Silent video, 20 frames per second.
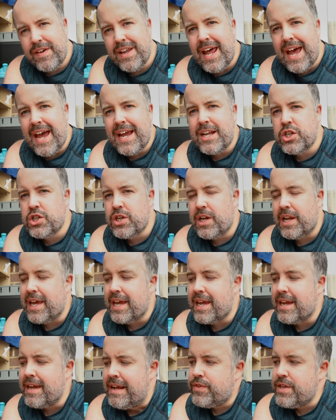And
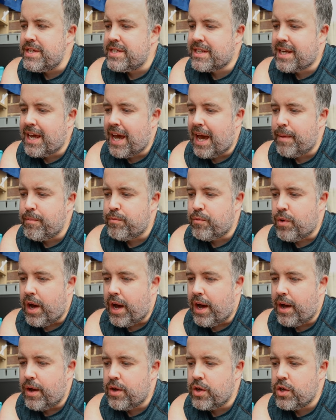actually, this
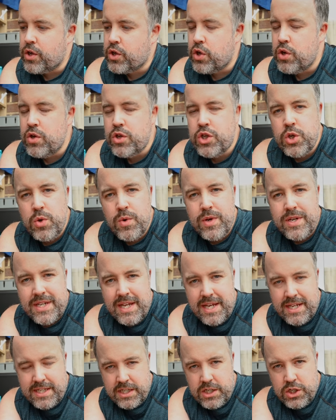camera could do a
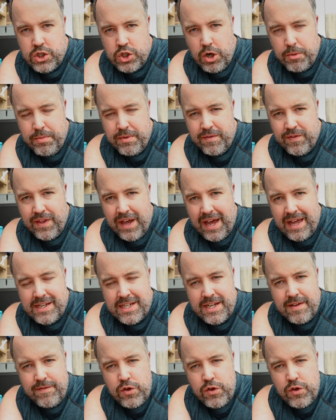decent job of that.